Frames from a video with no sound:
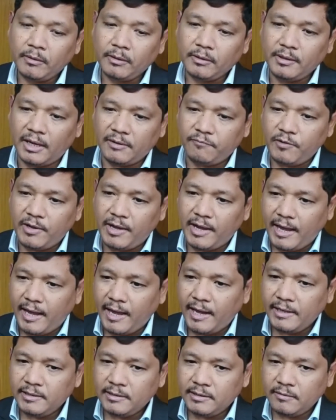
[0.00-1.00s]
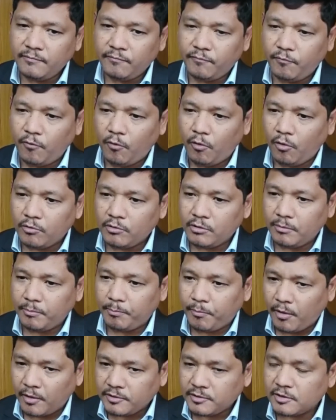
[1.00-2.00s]
that we had for the
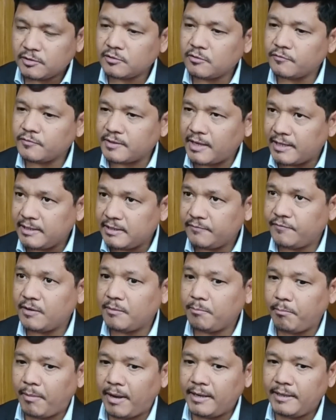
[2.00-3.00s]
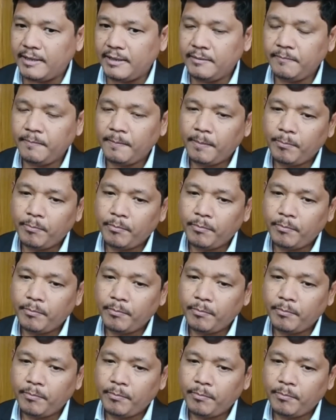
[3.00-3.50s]
process of scientific mining